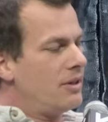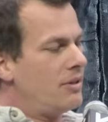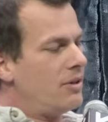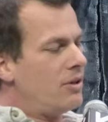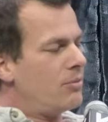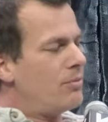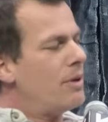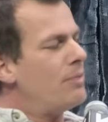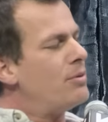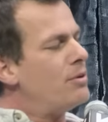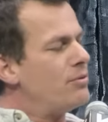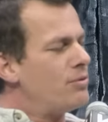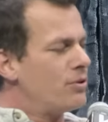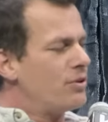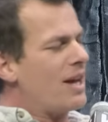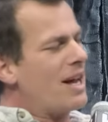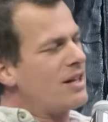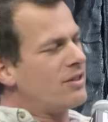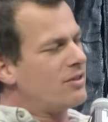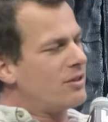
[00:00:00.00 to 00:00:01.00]
or maybe you
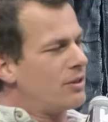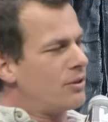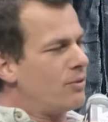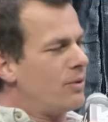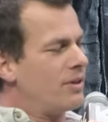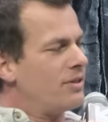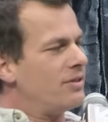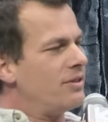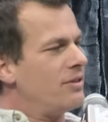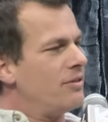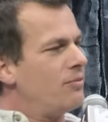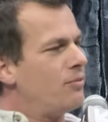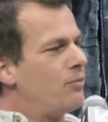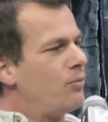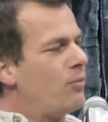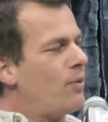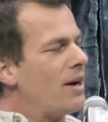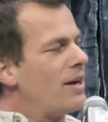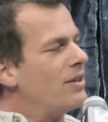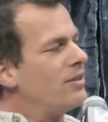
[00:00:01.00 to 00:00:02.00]
just answer the question of
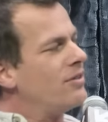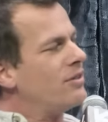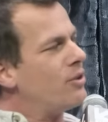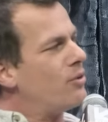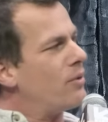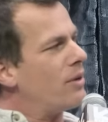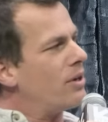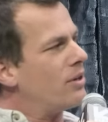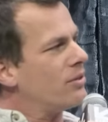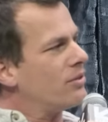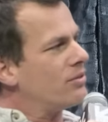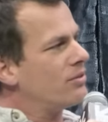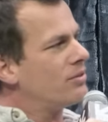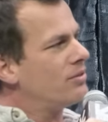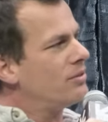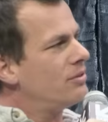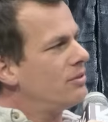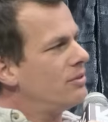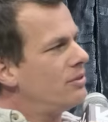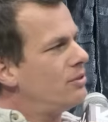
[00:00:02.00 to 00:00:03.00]
why is no one
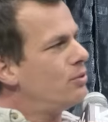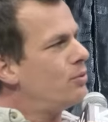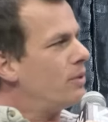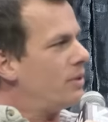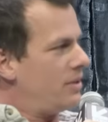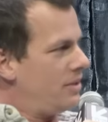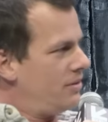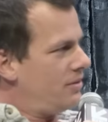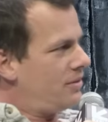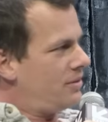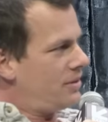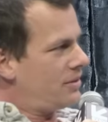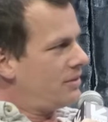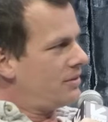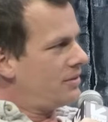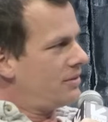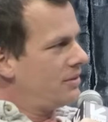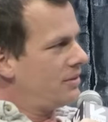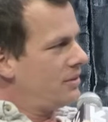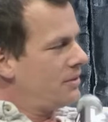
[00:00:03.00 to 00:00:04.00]
else doing these things?